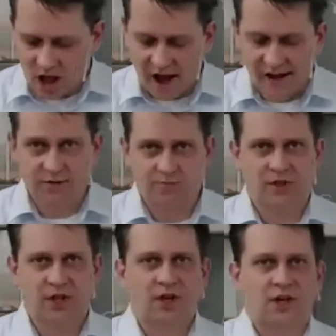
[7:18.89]
And
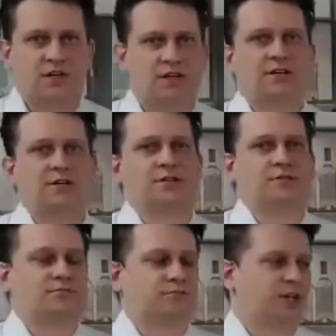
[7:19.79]

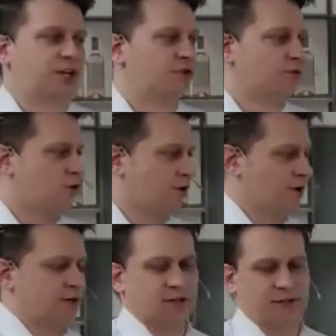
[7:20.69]
there's even more
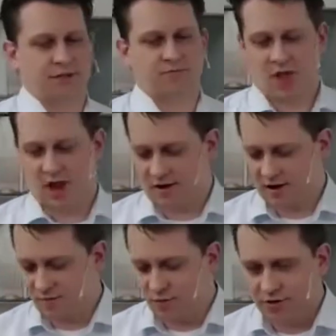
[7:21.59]
than this, and
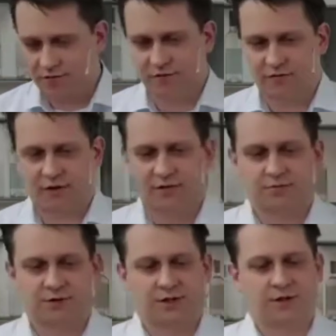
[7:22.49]
one of the
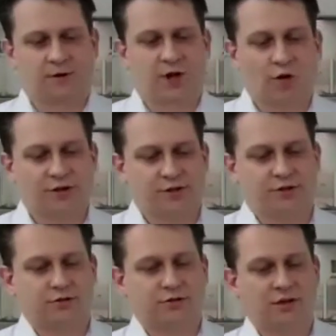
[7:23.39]
things we also
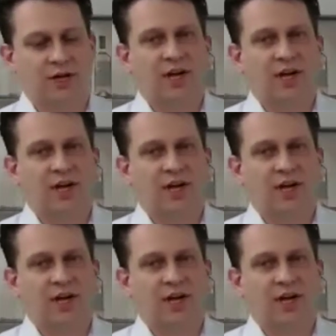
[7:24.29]
do,